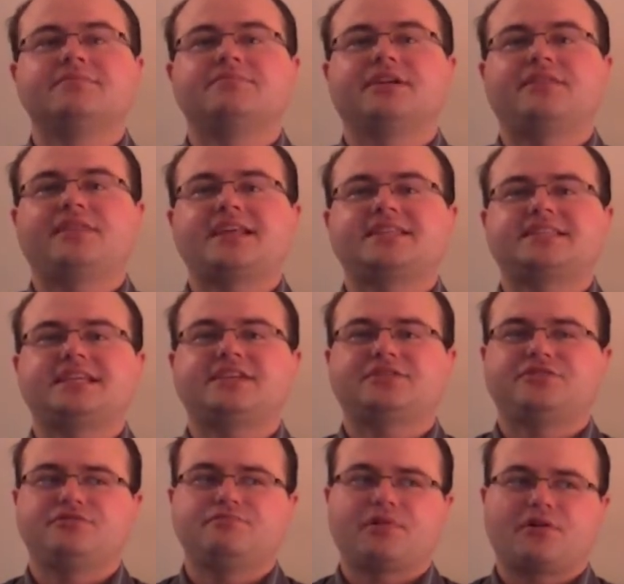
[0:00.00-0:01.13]
but if they seek
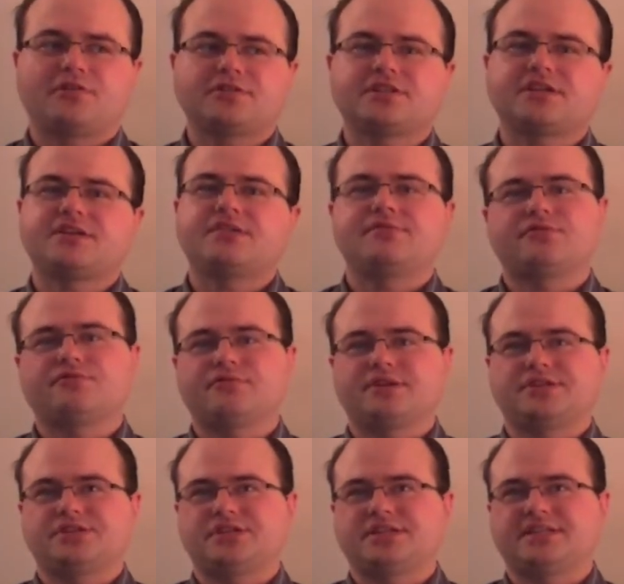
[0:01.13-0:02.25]
to persecute
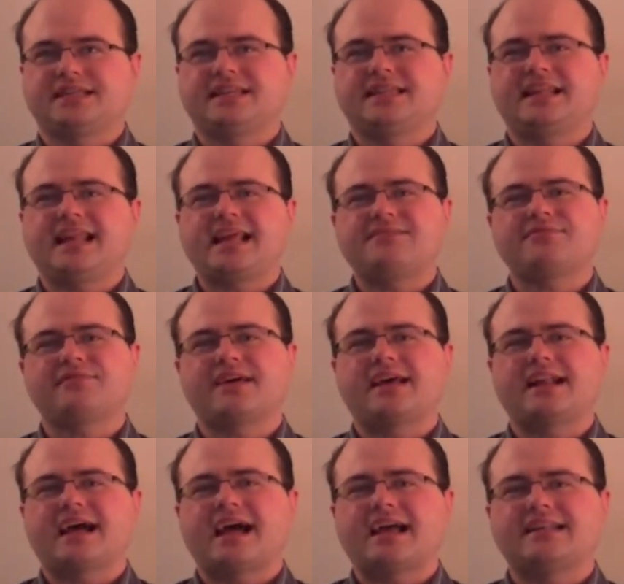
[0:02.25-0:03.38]
Christians in the name of
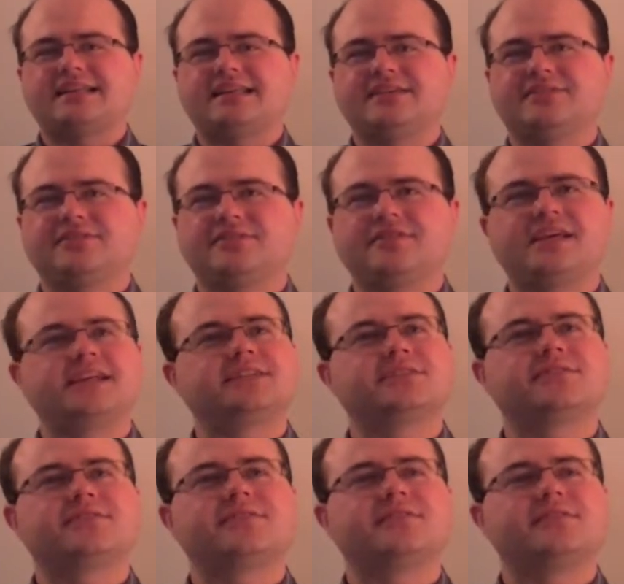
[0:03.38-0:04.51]
that ideal, they
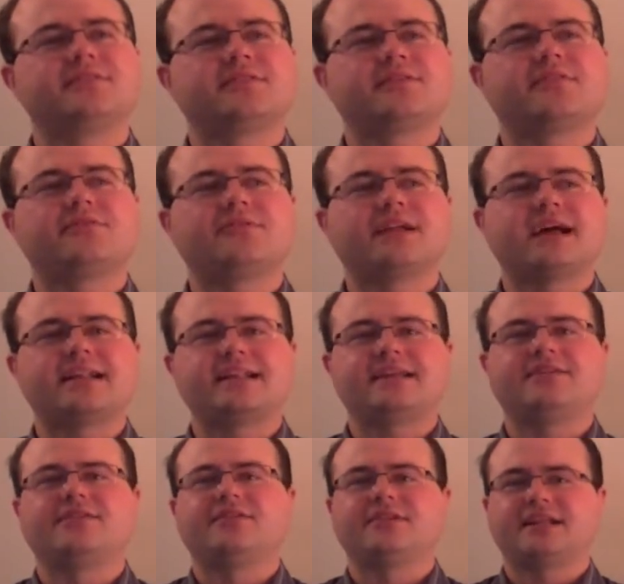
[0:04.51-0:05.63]
turn the whole
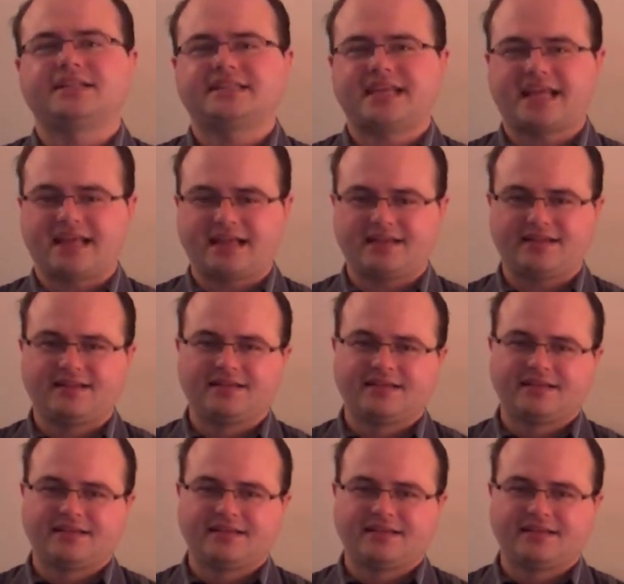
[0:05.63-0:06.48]
ideal on its head.